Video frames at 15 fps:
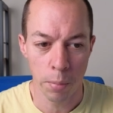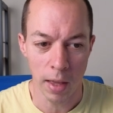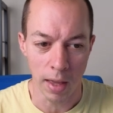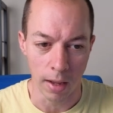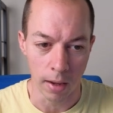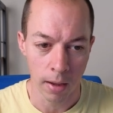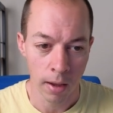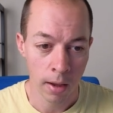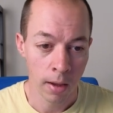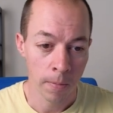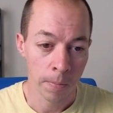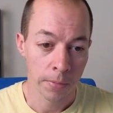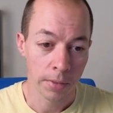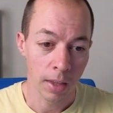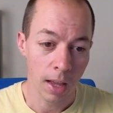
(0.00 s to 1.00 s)
peak.
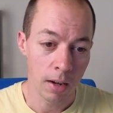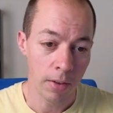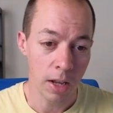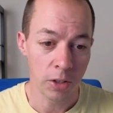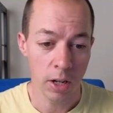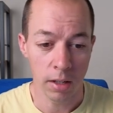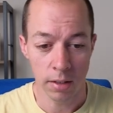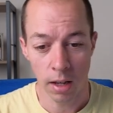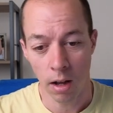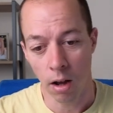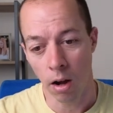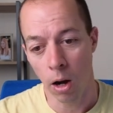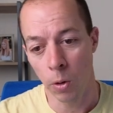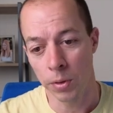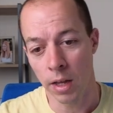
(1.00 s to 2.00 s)
And if that checked out,
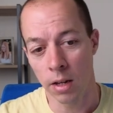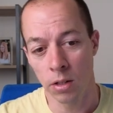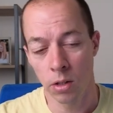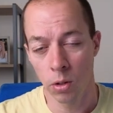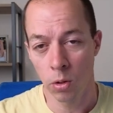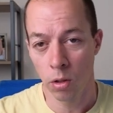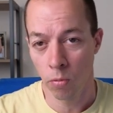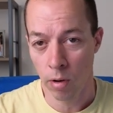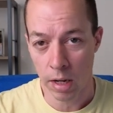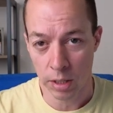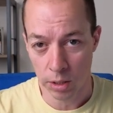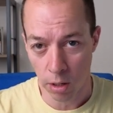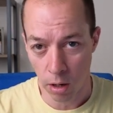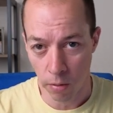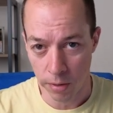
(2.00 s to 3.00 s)
I would then do the
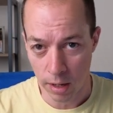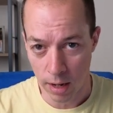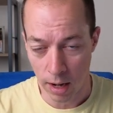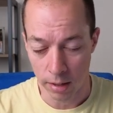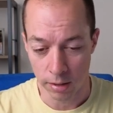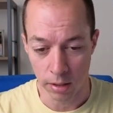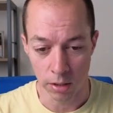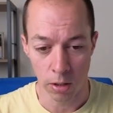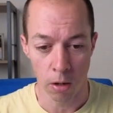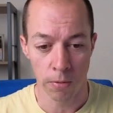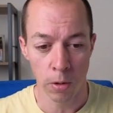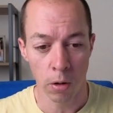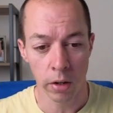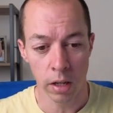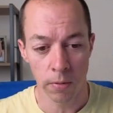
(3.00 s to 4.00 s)
rest of the analysis. So if
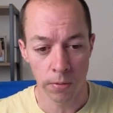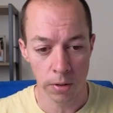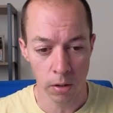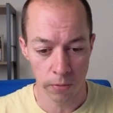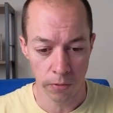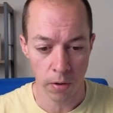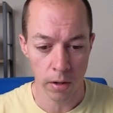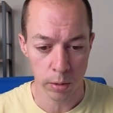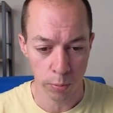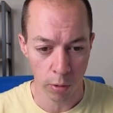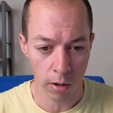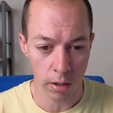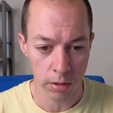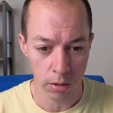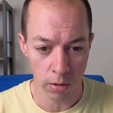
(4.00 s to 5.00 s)
you're looking for your first
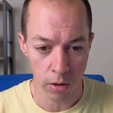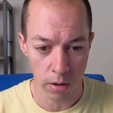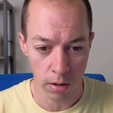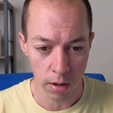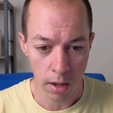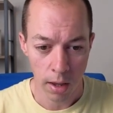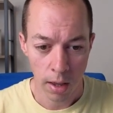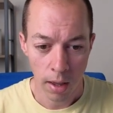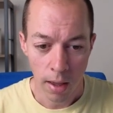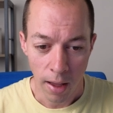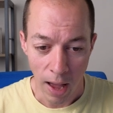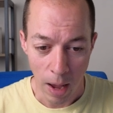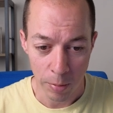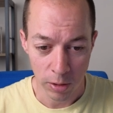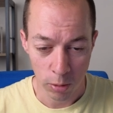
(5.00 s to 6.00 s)
product on
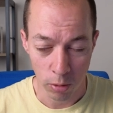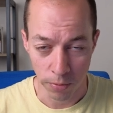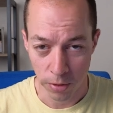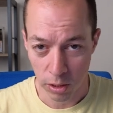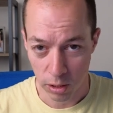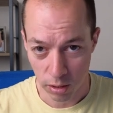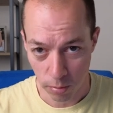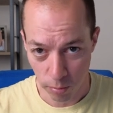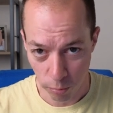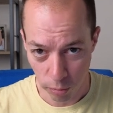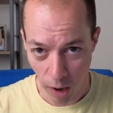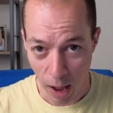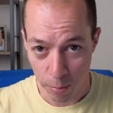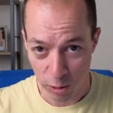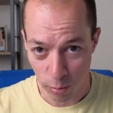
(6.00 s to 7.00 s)
Amazon or first
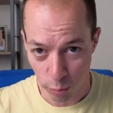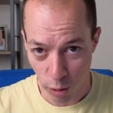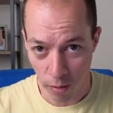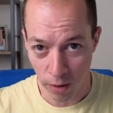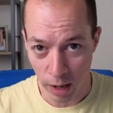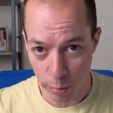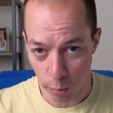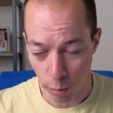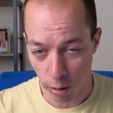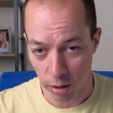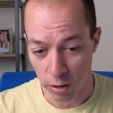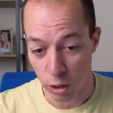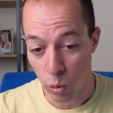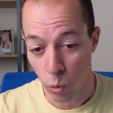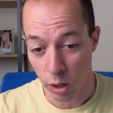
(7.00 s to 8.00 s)
Amazon private label product
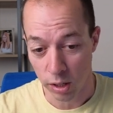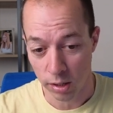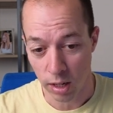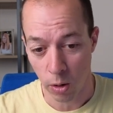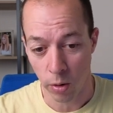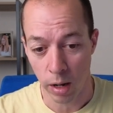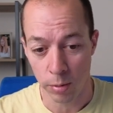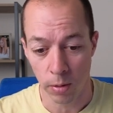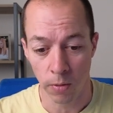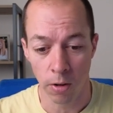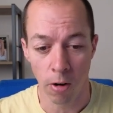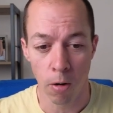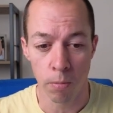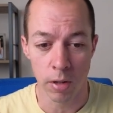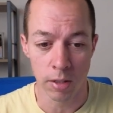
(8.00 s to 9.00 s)
that you want to sell on Amazon for
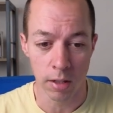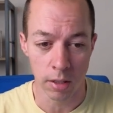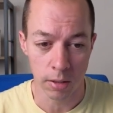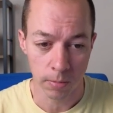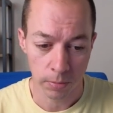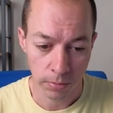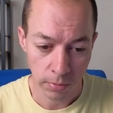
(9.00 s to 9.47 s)
your own business,